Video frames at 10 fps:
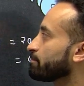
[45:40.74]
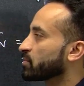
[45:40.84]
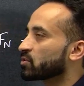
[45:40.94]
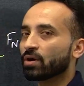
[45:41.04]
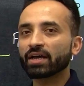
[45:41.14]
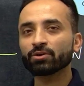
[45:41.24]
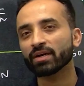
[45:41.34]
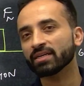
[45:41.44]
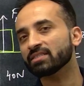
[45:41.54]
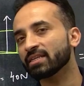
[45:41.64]
So are you
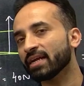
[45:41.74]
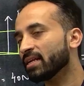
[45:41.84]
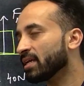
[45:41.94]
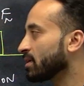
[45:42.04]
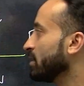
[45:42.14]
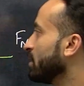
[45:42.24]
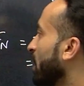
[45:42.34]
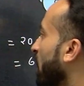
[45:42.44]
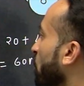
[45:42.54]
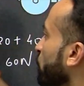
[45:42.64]
understanding
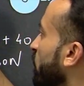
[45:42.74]
how we are